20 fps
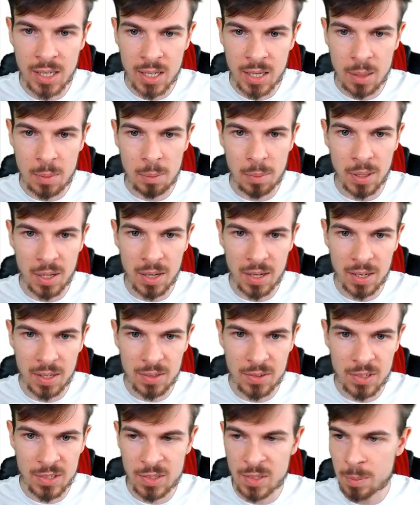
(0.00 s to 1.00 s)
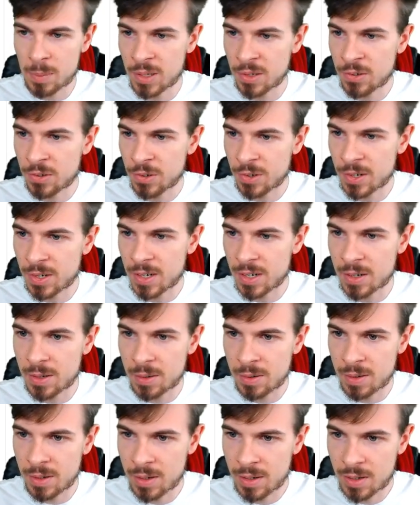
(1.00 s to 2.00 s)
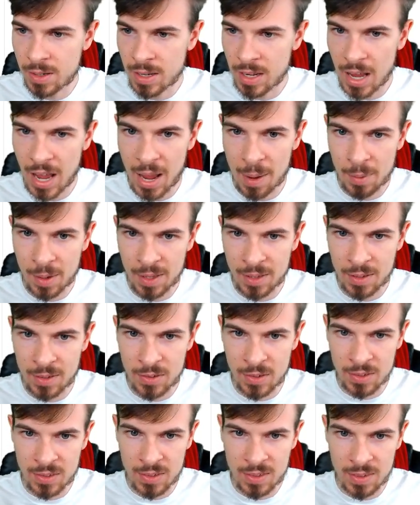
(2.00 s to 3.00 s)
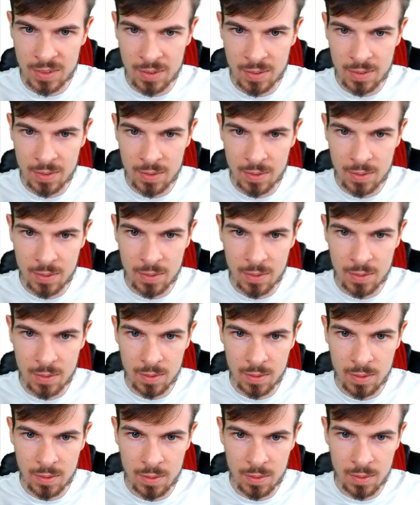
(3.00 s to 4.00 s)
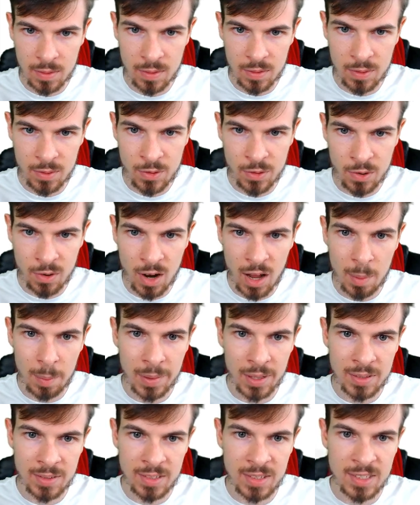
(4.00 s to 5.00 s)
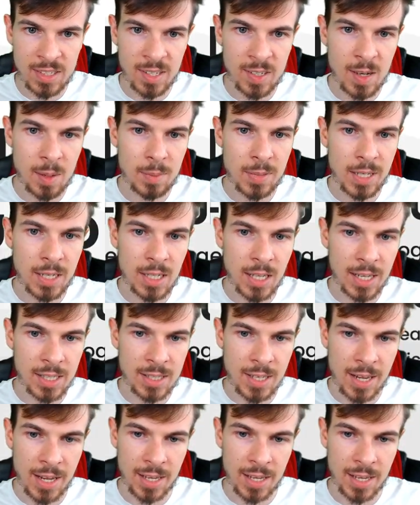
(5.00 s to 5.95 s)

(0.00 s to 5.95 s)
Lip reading: But just to be sure, I'm gonna just drop it something like that.